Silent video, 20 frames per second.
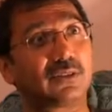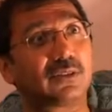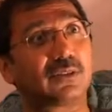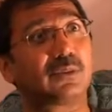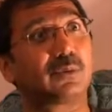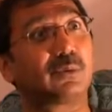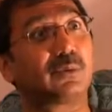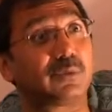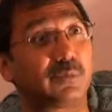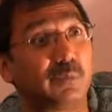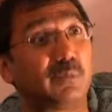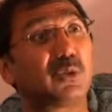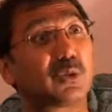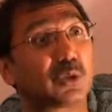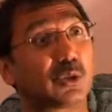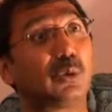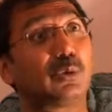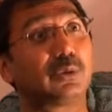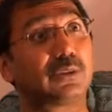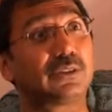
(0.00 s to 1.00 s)
So there was
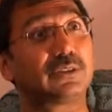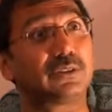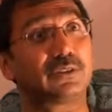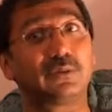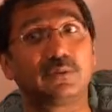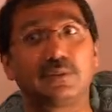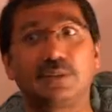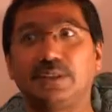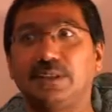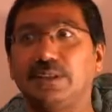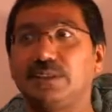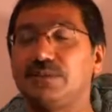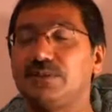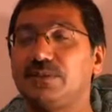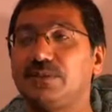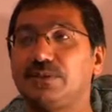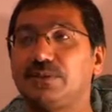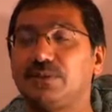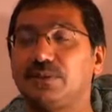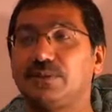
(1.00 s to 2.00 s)
much older
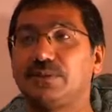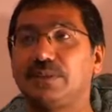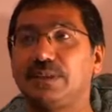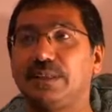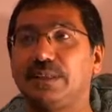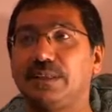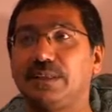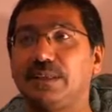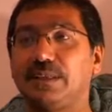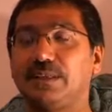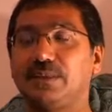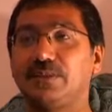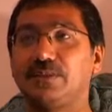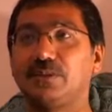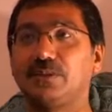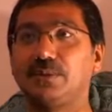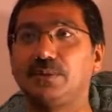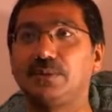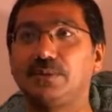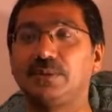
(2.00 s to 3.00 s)
children in the
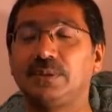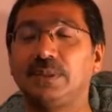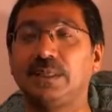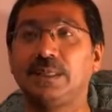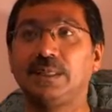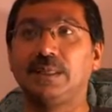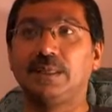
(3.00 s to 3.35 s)
school,